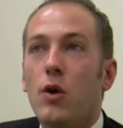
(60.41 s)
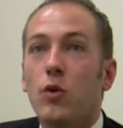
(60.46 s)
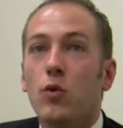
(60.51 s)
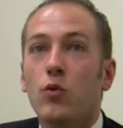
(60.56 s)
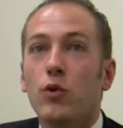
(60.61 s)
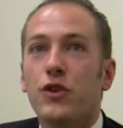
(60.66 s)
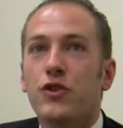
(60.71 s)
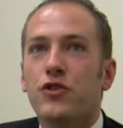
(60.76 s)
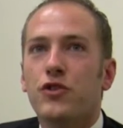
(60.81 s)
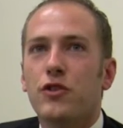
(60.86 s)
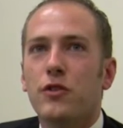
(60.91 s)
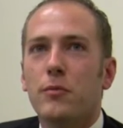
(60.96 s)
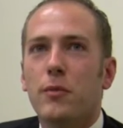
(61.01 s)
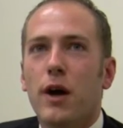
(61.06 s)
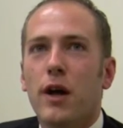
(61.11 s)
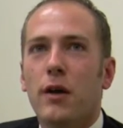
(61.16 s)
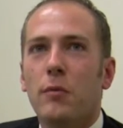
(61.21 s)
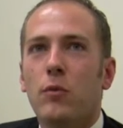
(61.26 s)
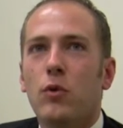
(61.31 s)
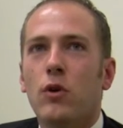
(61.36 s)
reach them
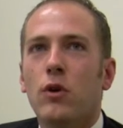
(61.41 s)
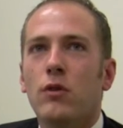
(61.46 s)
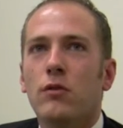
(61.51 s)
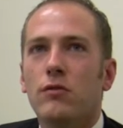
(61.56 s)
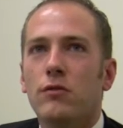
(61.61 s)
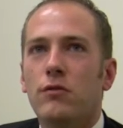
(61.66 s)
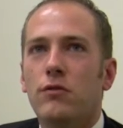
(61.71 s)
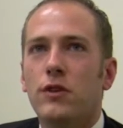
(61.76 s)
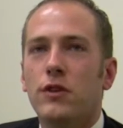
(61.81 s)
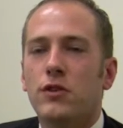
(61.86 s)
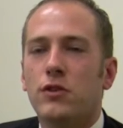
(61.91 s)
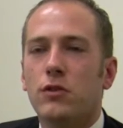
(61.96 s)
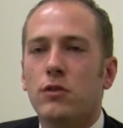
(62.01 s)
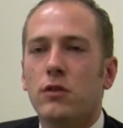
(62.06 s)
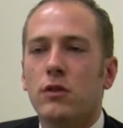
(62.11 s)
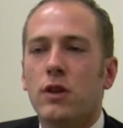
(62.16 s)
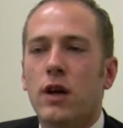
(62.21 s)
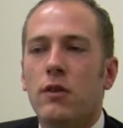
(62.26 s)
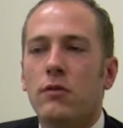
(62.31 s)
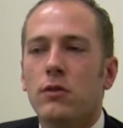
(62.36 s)
on a more
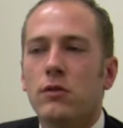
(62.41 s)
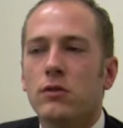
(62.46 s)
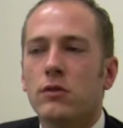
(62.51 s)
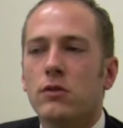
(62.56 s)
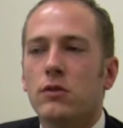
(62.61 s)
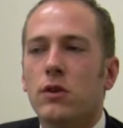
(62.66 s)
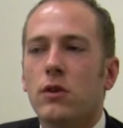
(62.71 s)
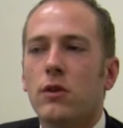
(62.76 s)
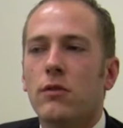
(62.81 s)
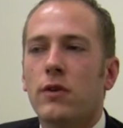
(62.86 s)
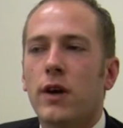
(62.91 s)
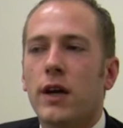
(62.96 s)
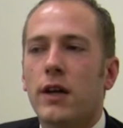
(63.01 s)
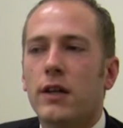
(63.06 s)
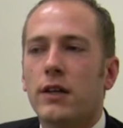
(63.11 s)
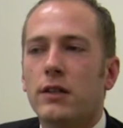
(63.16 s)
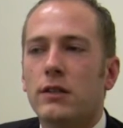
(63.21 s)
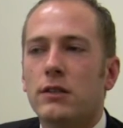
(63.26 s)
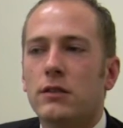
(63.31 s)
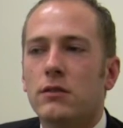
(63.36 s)
visceral level. So if I
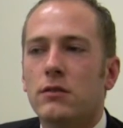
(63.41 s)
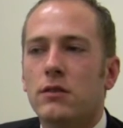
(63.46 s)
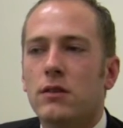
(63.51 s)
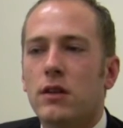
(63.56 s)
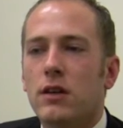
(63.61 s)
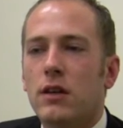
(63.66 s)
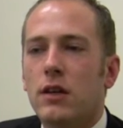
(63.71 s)
can